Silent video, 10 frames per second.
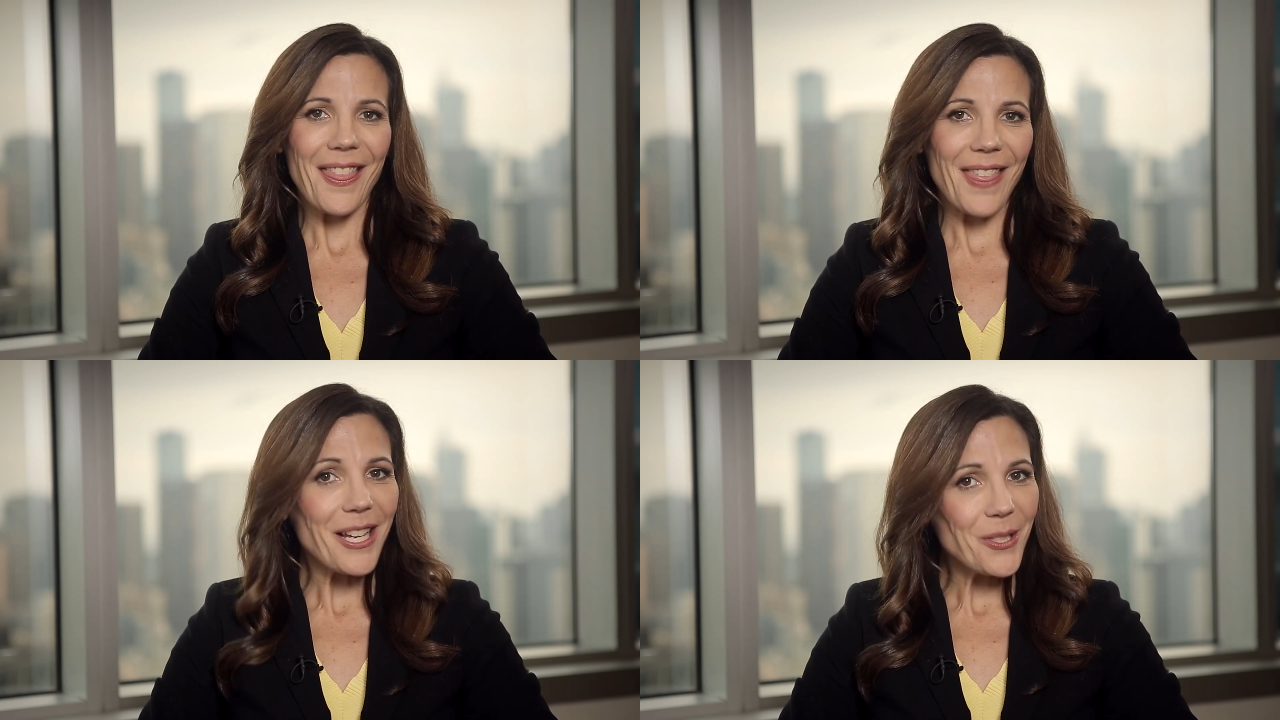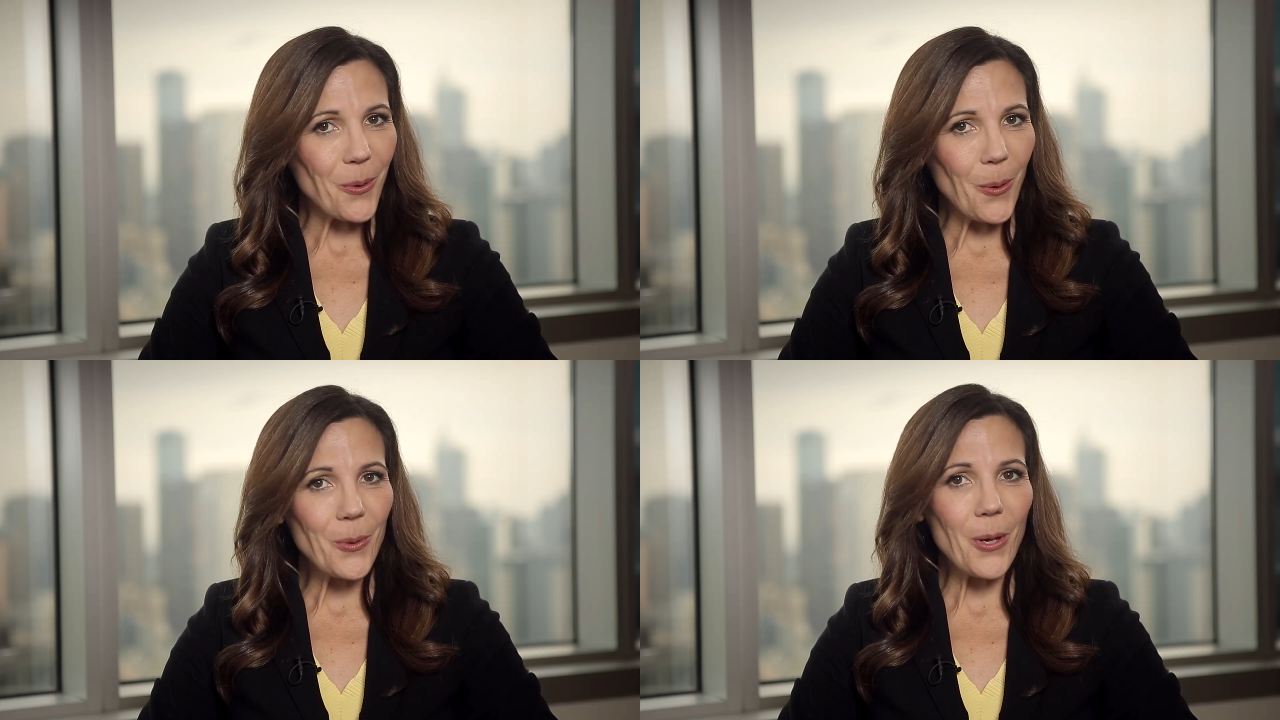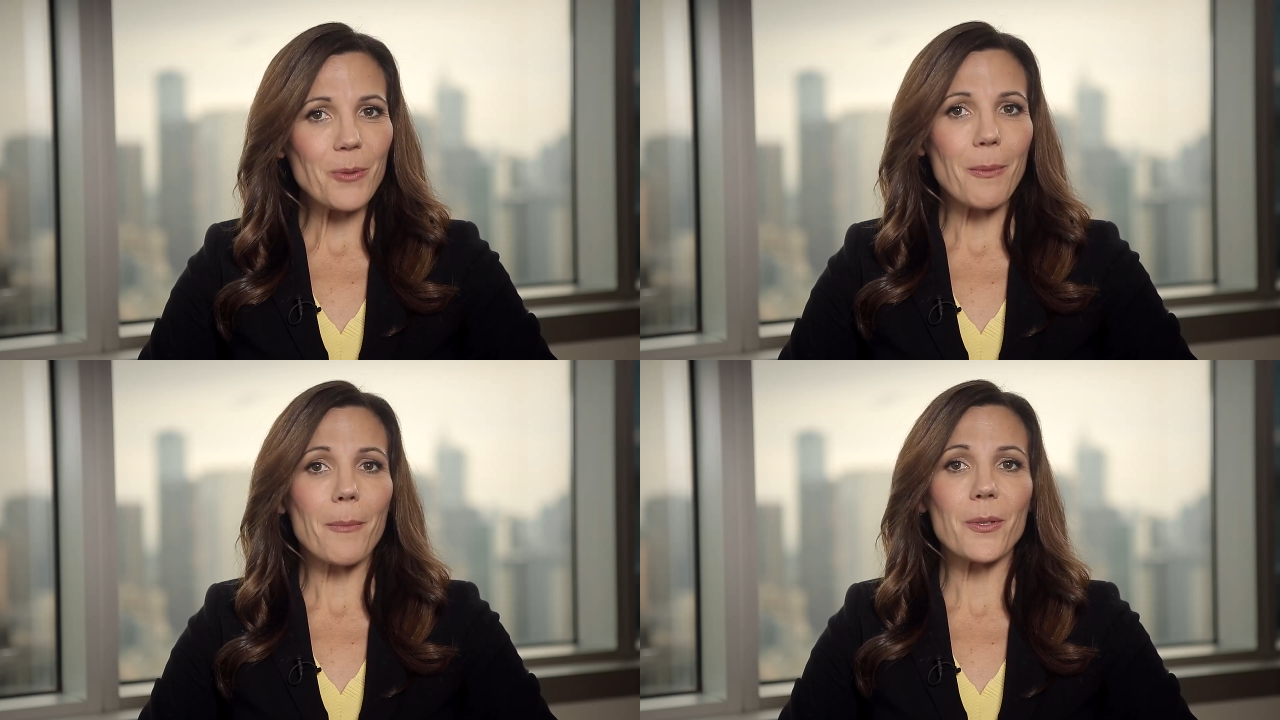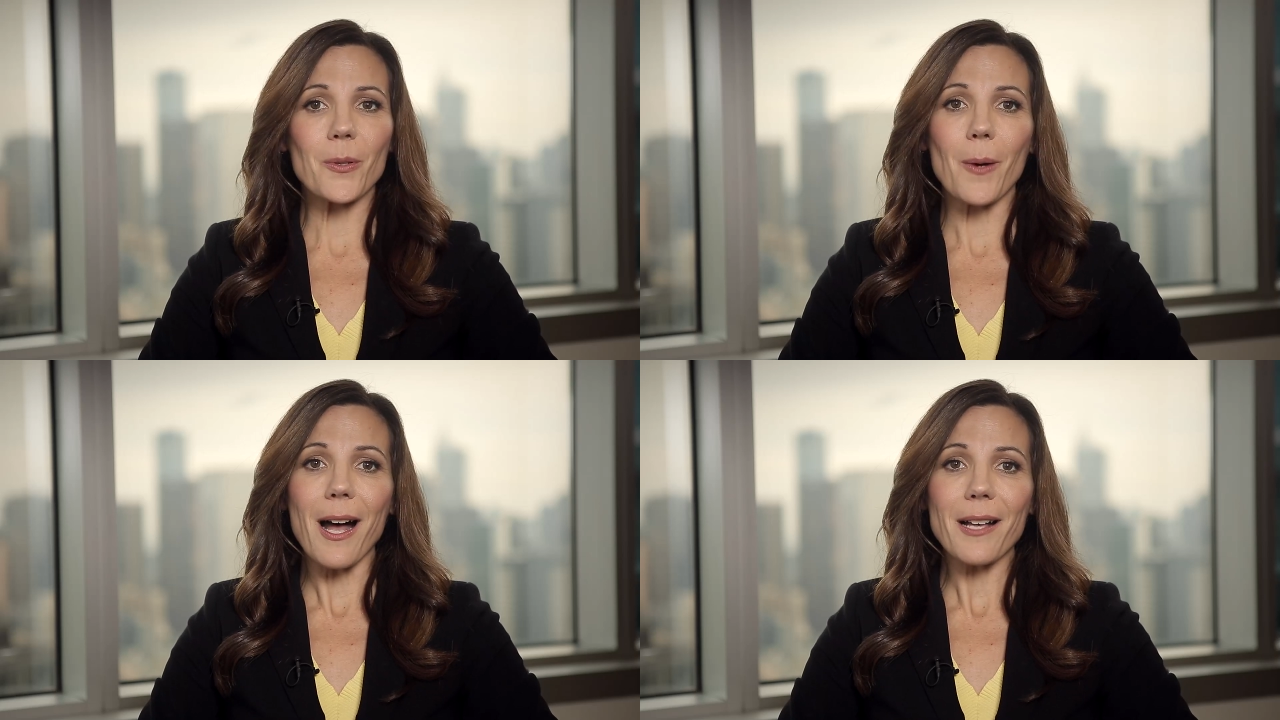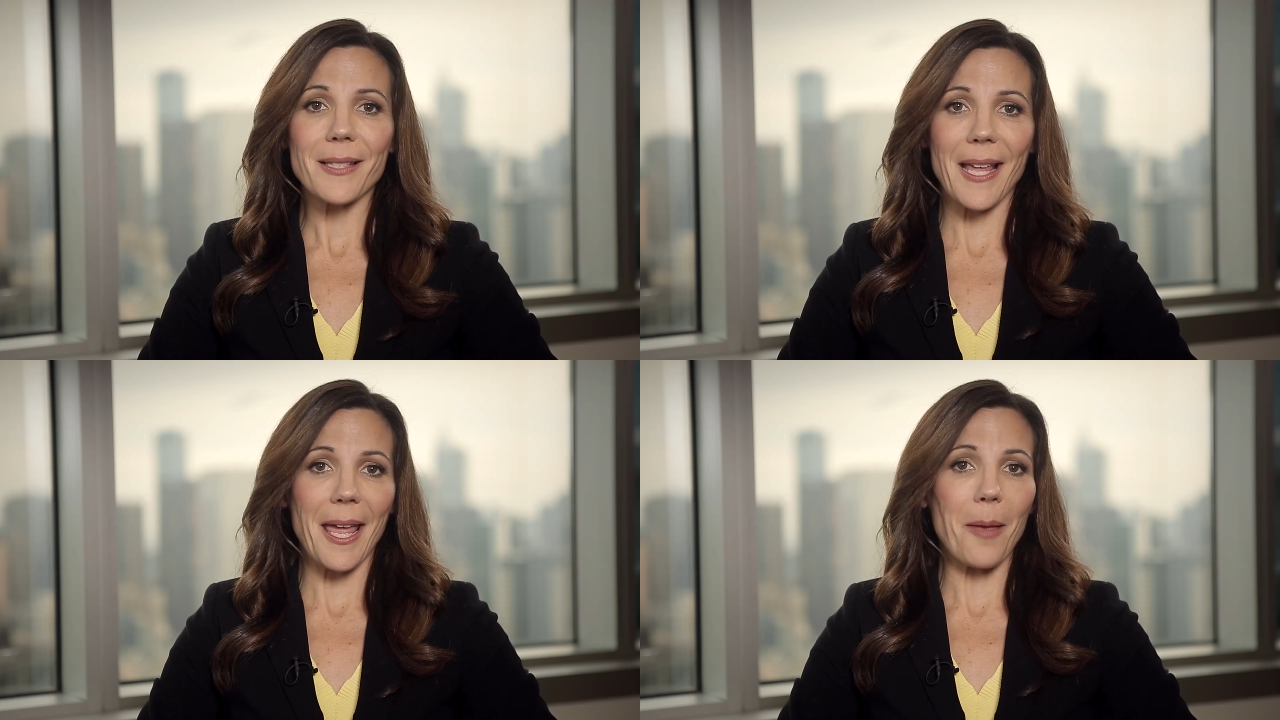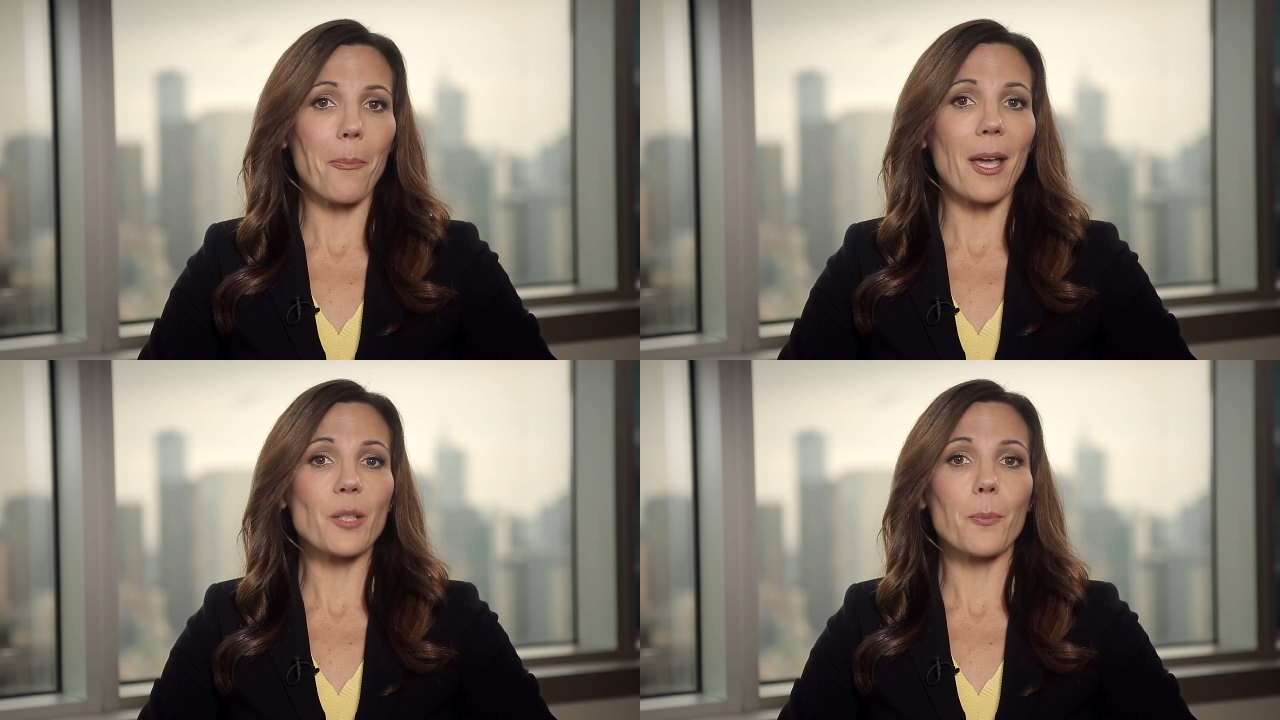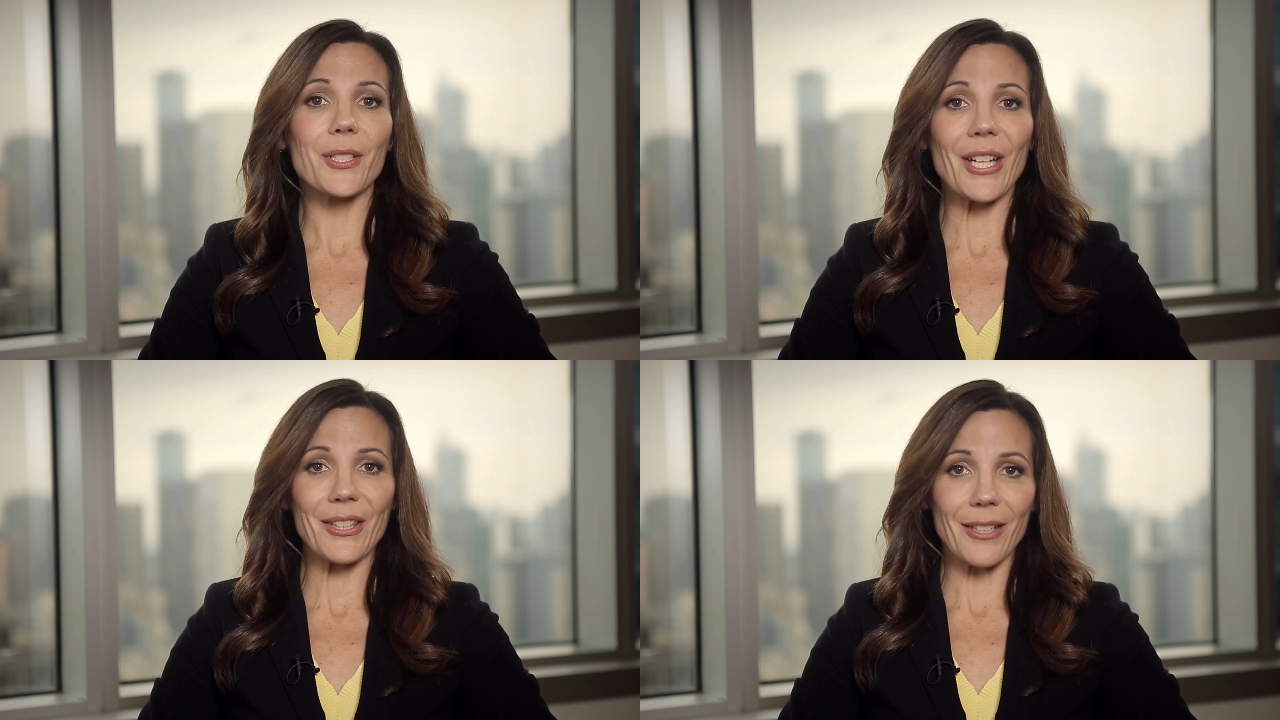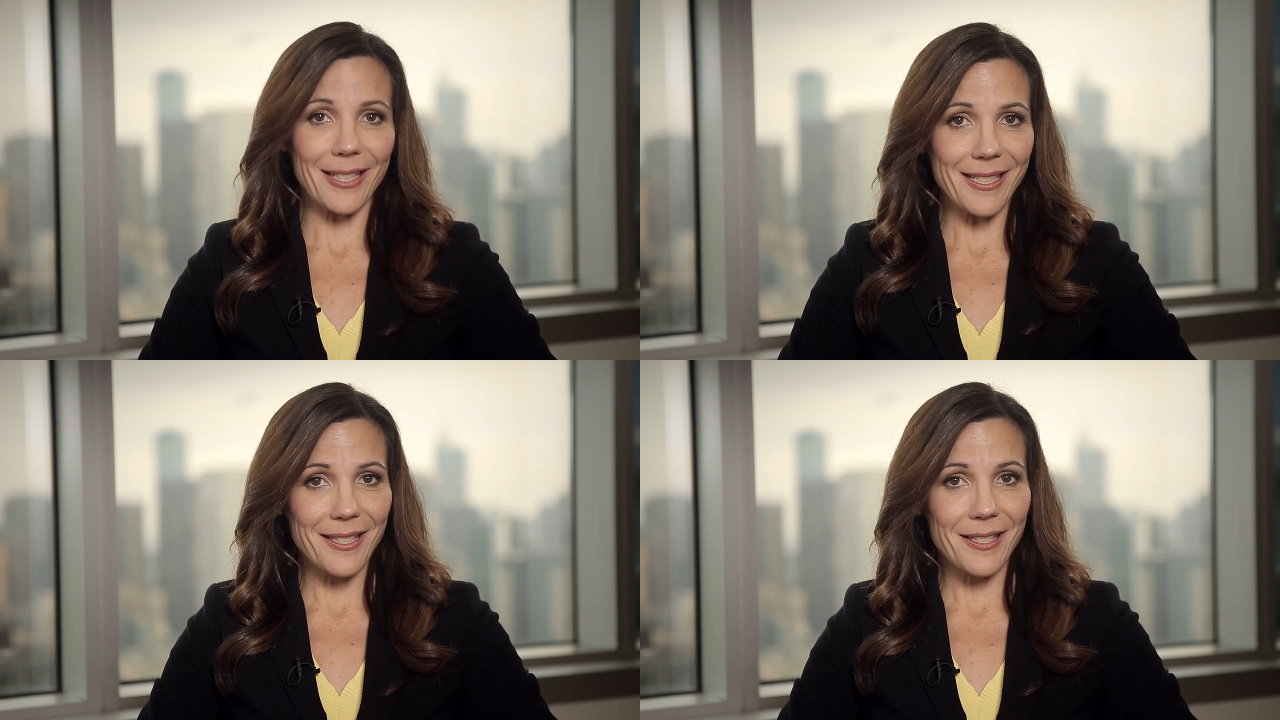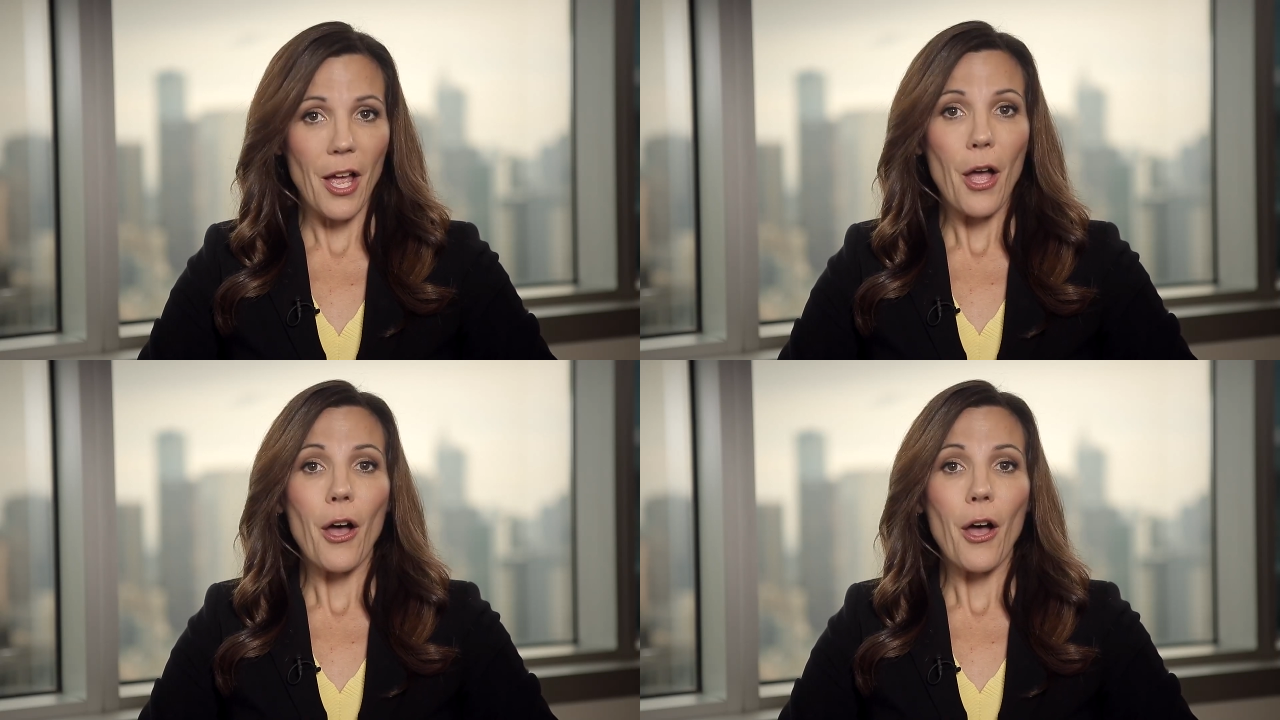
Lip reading: Thanks to all those members who asked their MP to protect the LIS,